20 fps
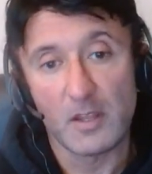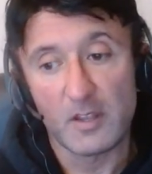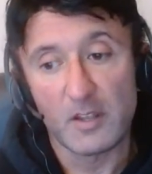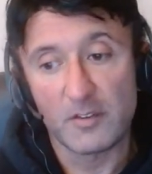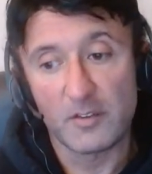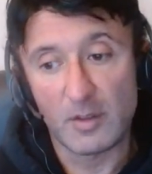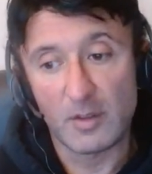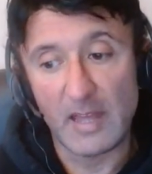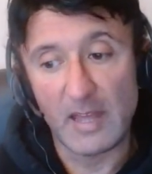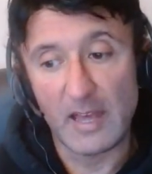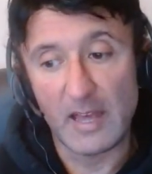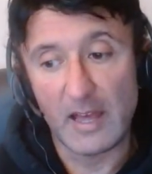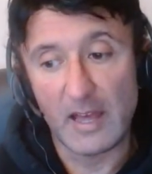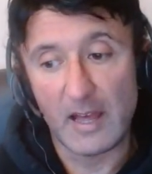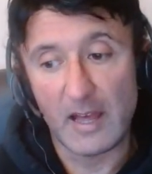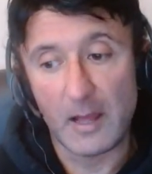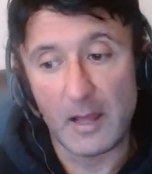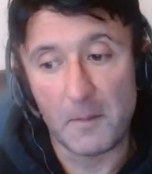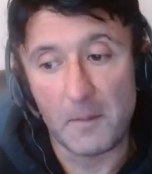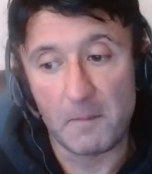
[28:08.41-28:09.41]
So
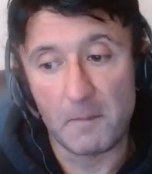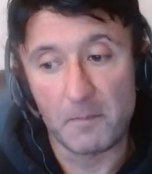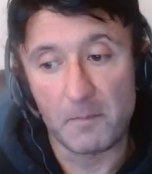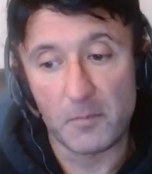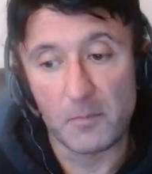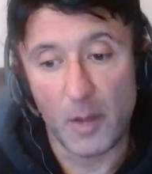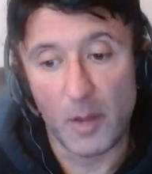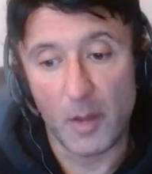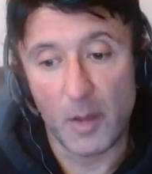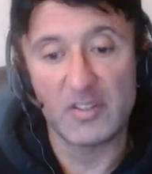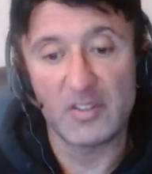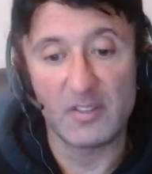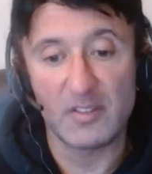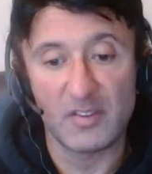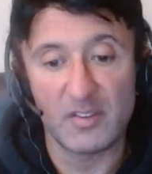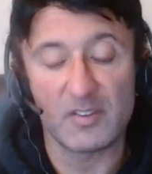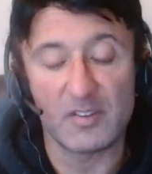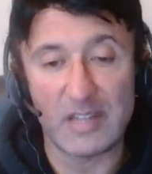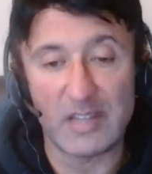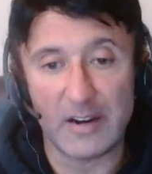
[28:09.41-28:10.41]
yeah, obviously
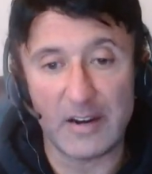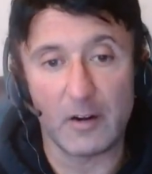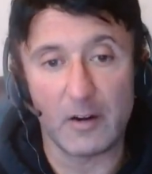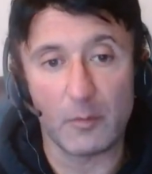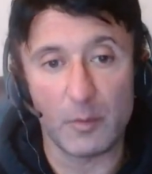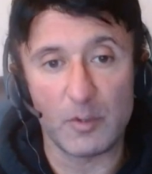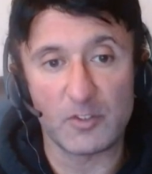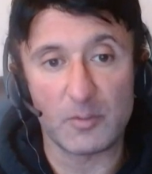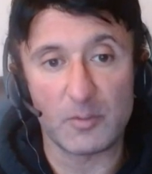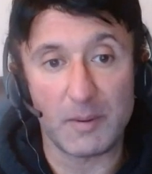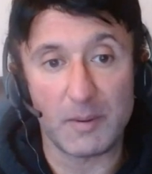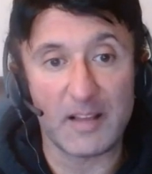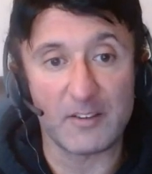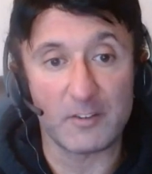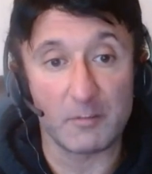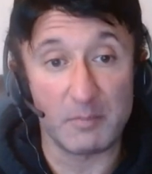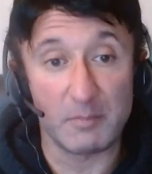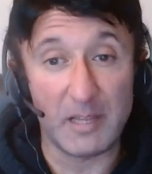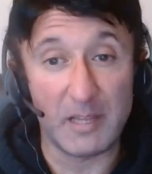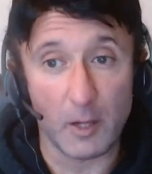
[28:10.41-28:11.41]
this is an area which applies
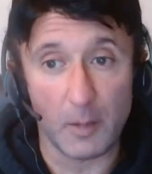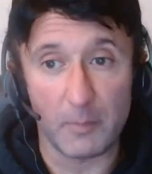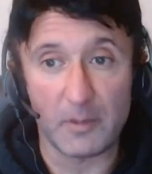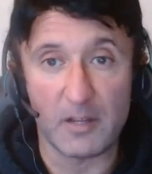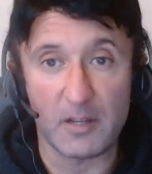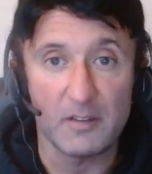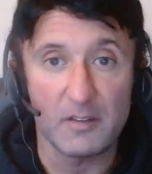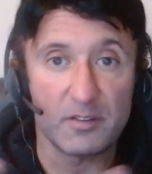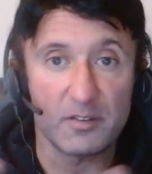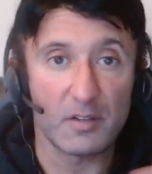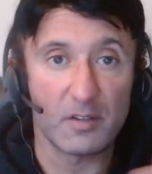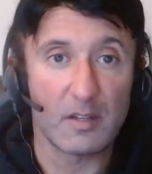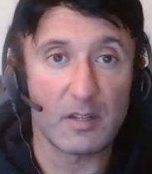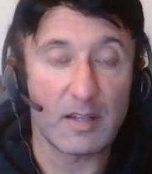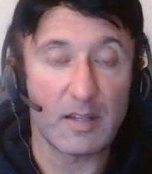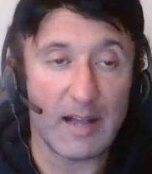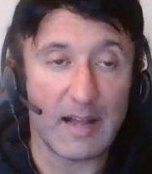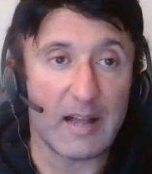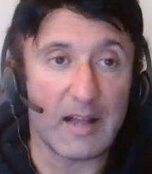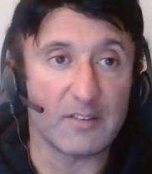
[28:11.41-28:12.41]
to me a lot because
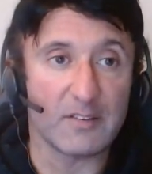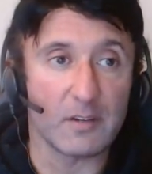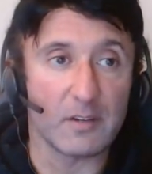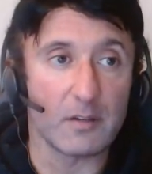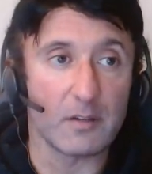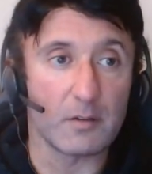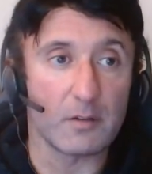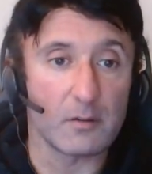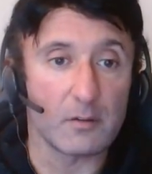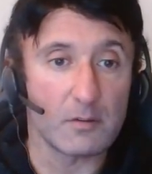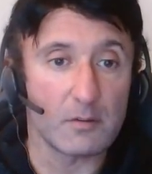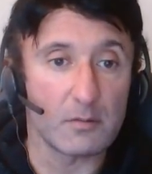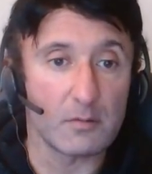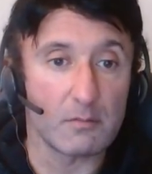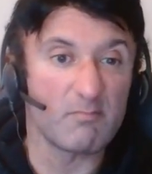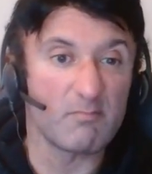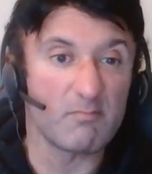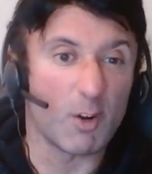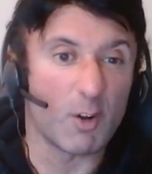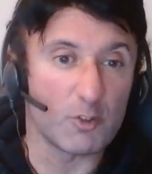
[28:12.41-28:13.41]
as an
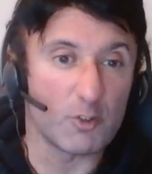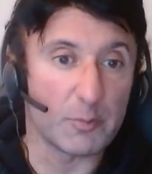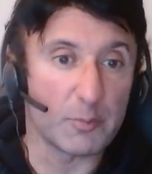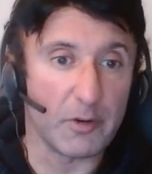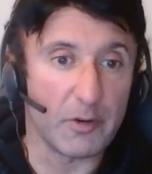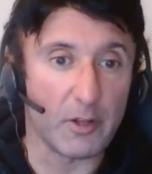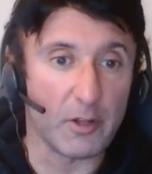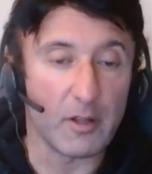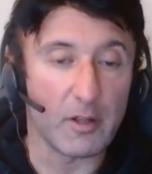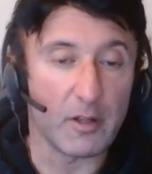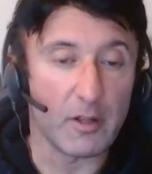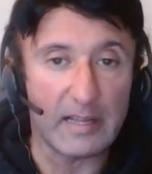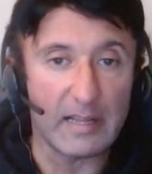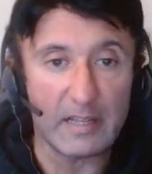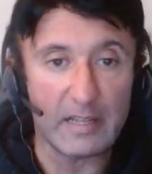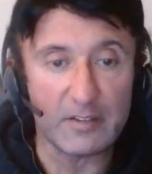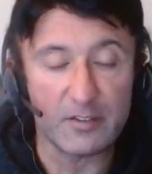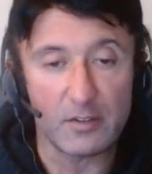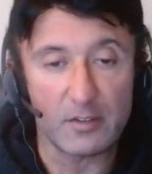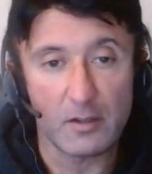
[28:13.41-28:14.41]
entrepreneur, I
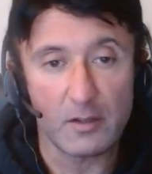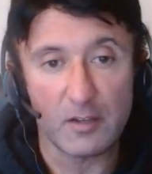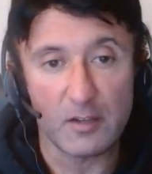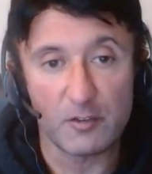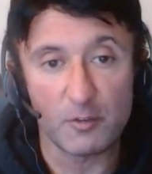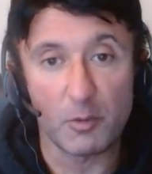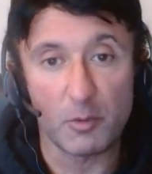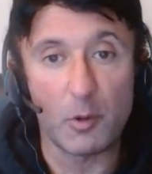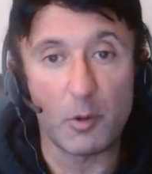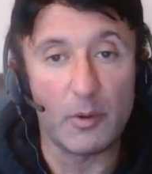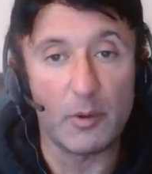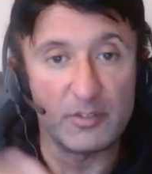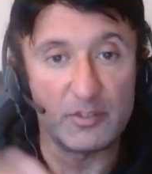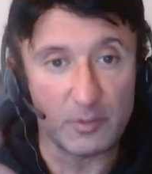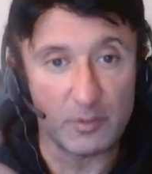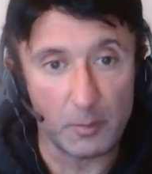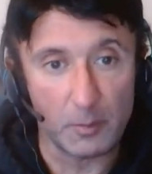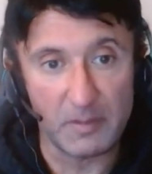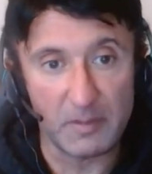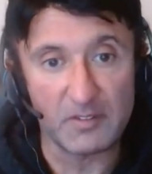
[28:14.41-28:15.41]
guess, someone who owns
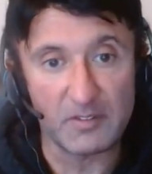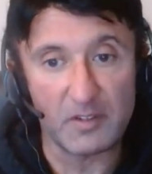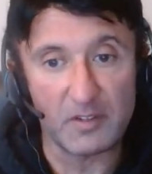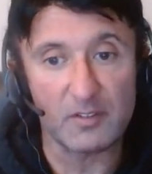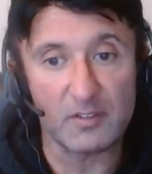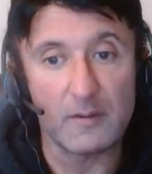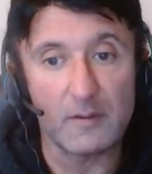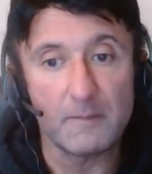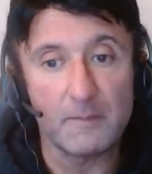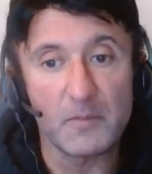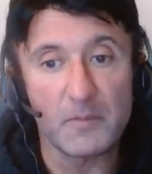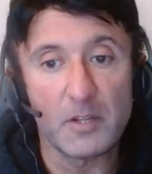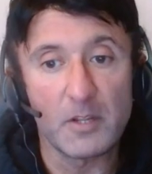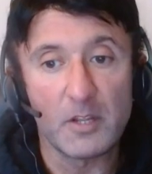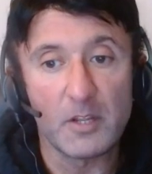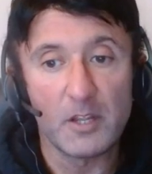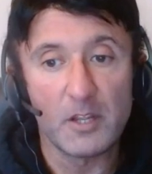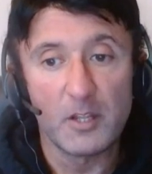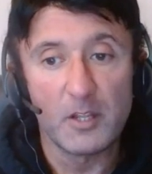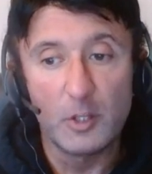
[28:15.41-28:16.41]
his own business,
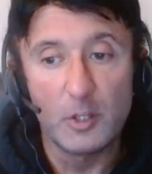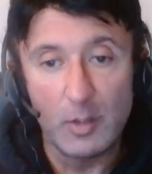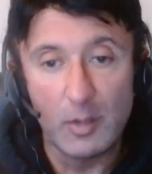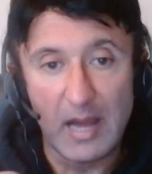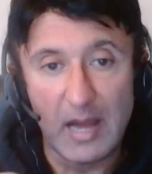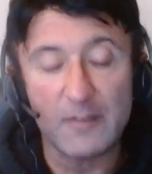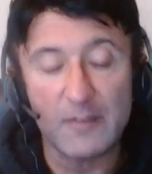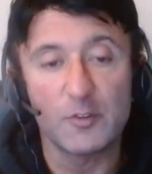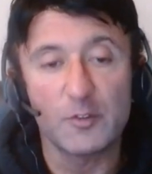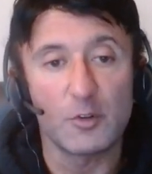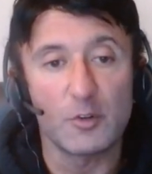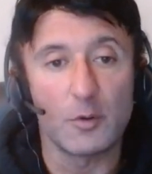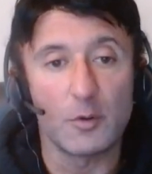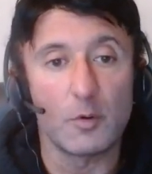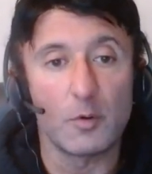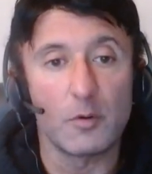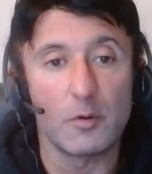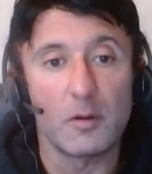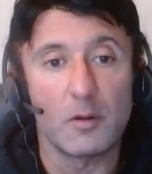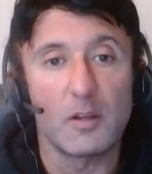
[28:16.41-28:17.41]
you have
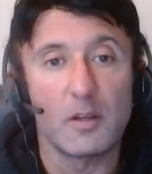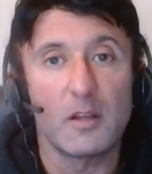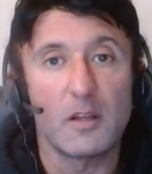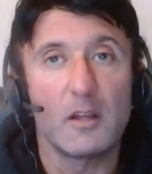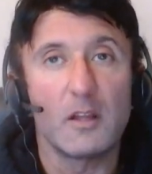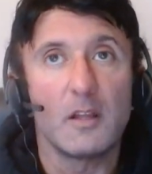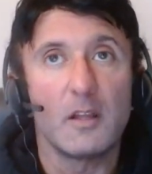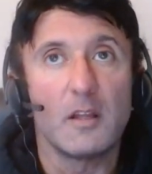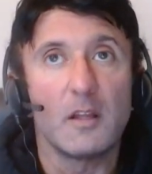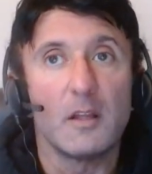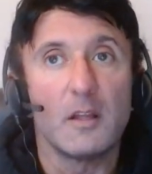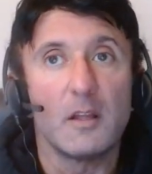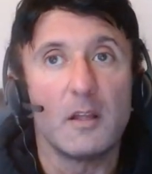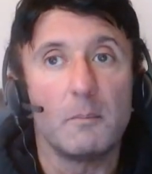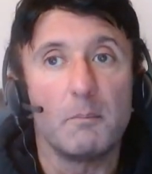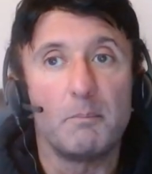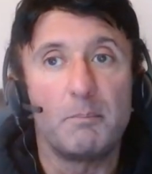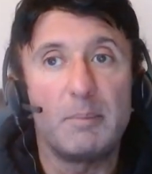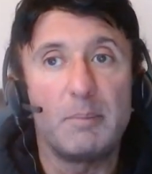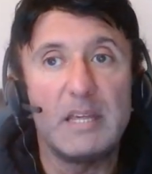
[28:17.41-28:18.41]
to
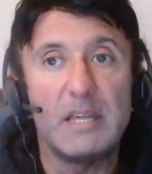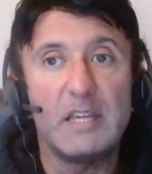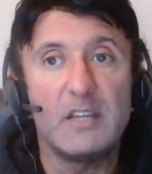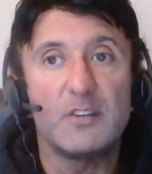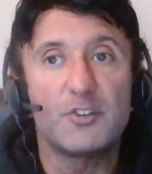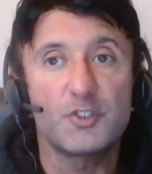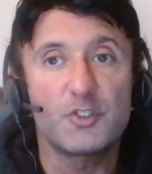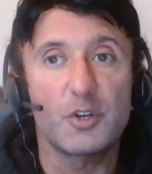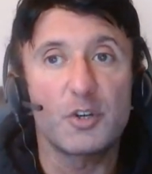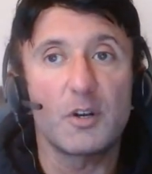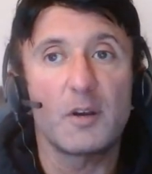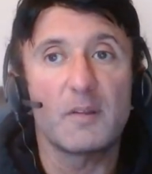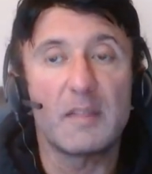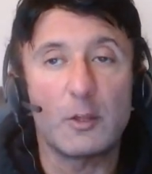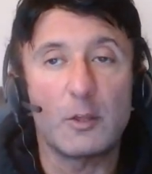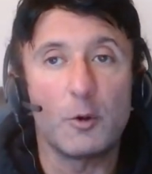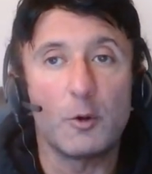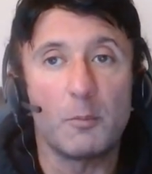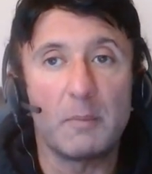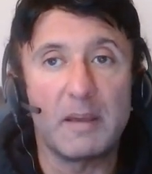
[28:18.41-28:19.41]
be sure that
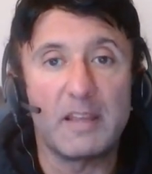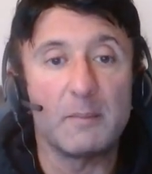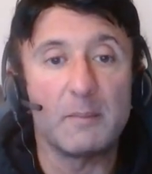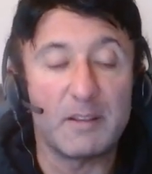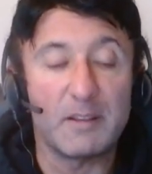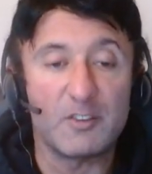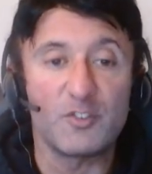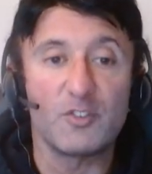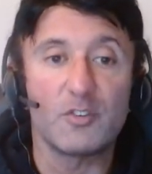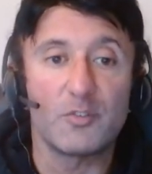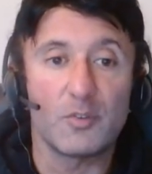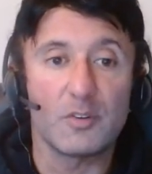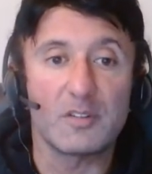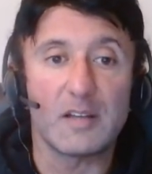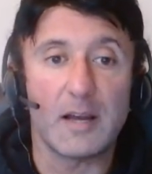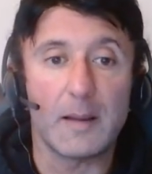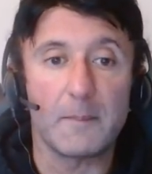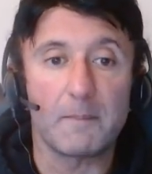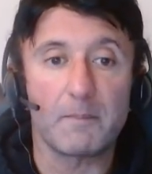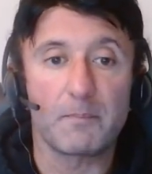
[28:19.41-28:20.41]
you're making best use of your
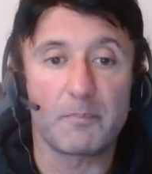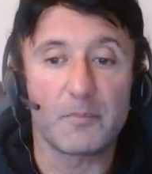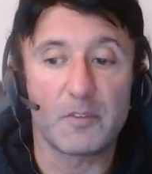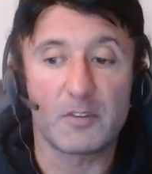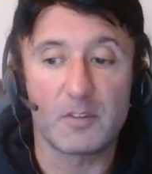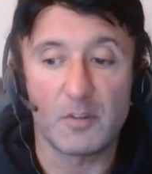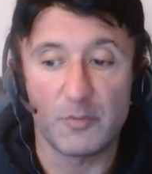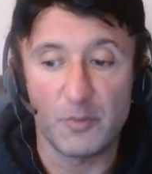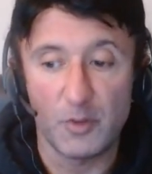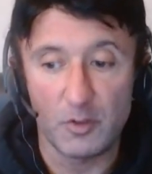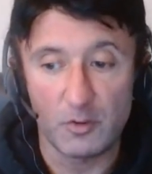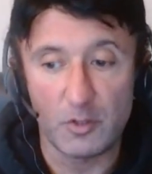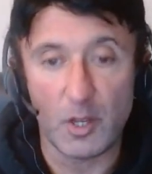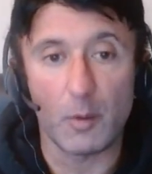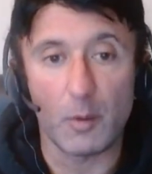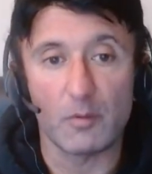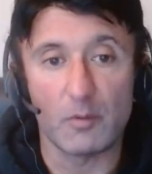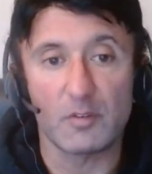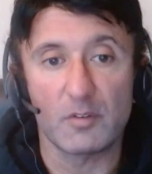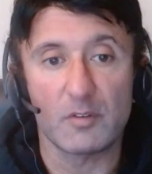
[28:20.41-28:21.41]
time. Because if you
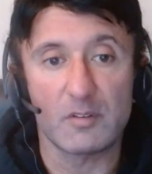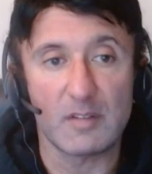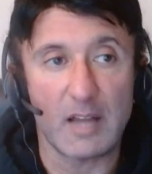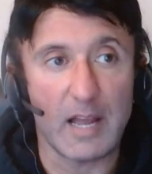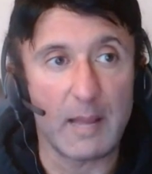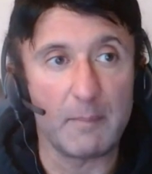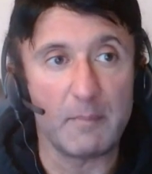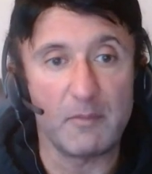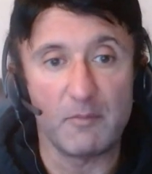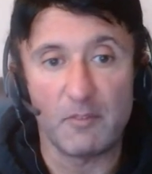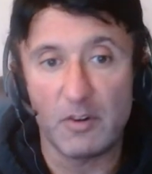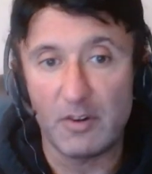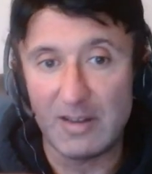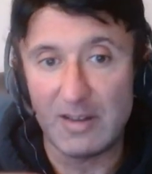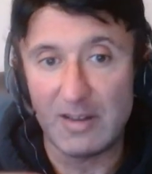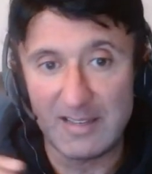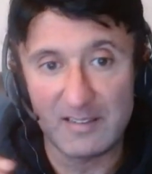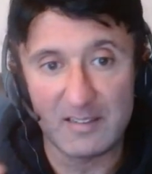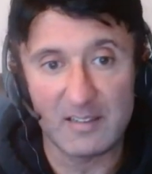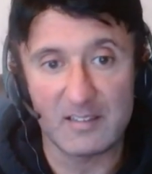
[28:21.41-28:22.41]
don't, time very
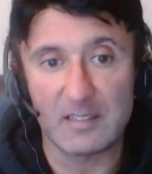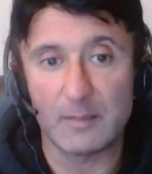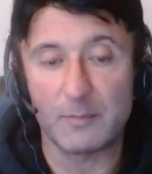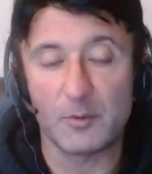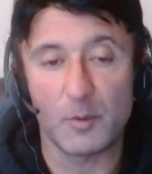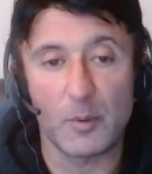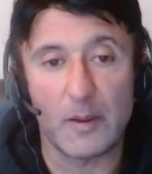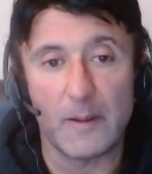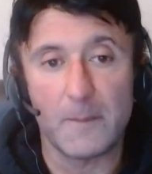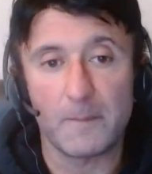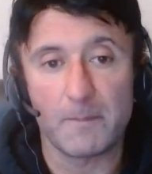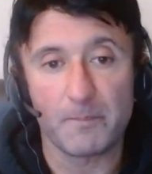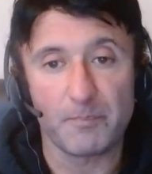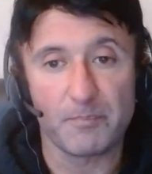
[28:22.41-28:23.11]
easily slips away.